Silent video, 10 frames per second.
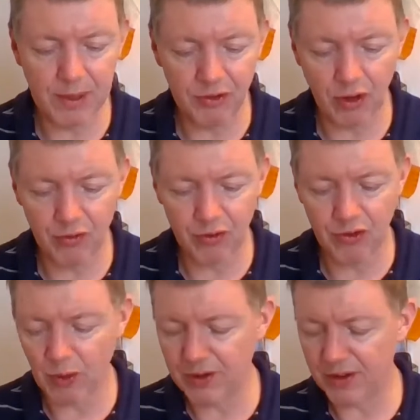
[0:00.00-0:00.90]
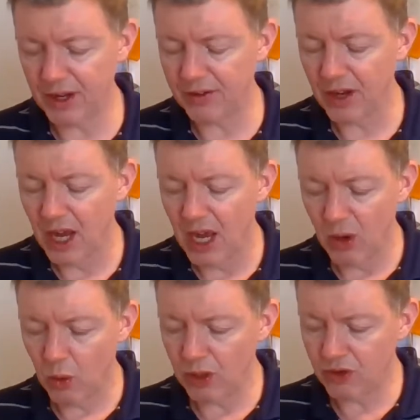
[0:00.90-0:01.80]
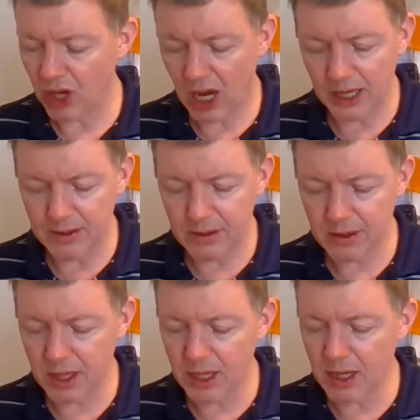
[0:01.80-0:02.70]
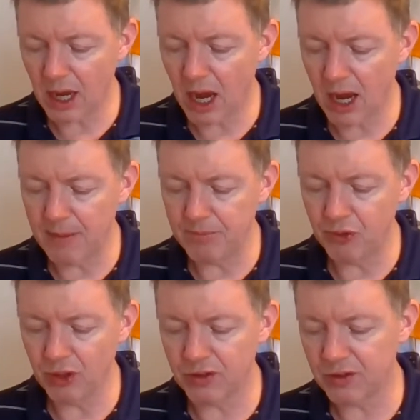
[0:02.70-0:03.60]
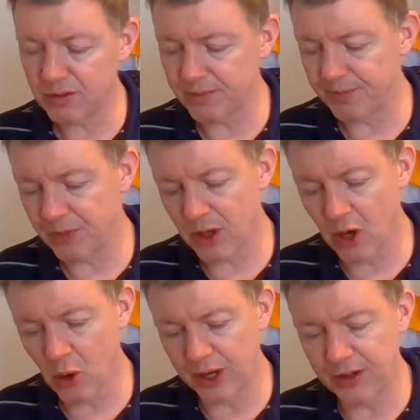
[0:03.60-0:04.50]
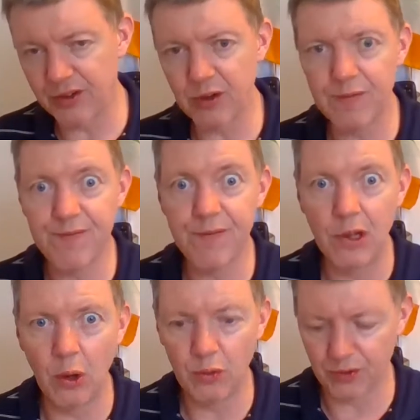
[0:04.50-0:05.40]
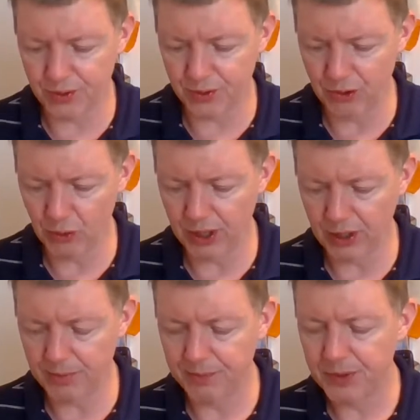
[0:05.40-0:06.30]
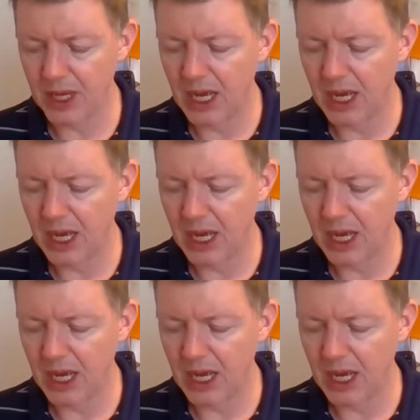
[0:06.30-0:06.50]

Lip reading: on page 128, which I think I'm just going to float through here.